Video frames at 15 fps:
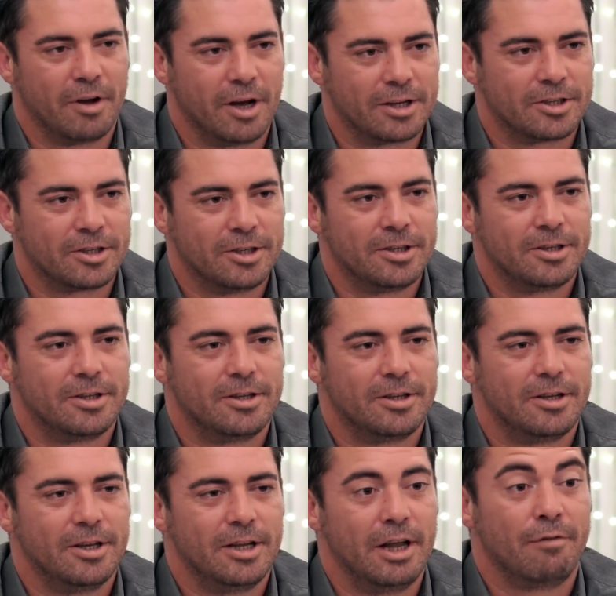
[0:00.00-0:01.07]
if I had to.
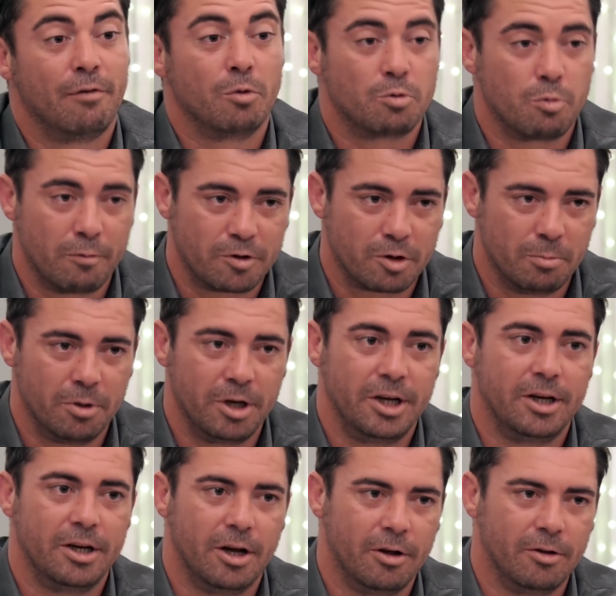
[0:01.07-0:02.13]
If I was with
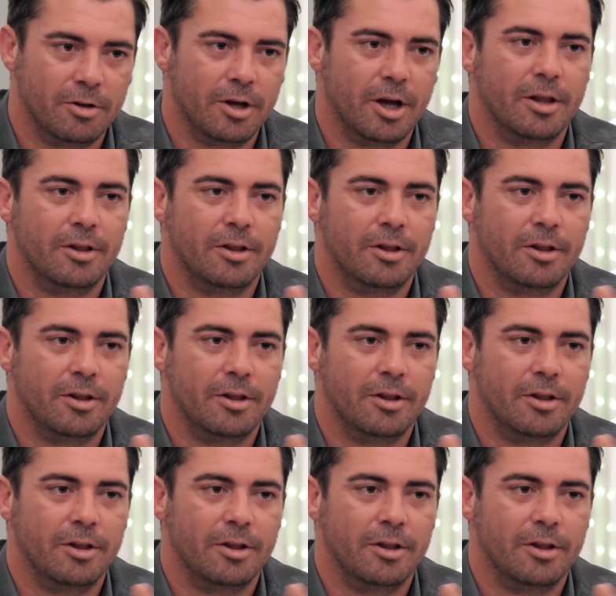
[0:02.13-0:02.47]
somebody and,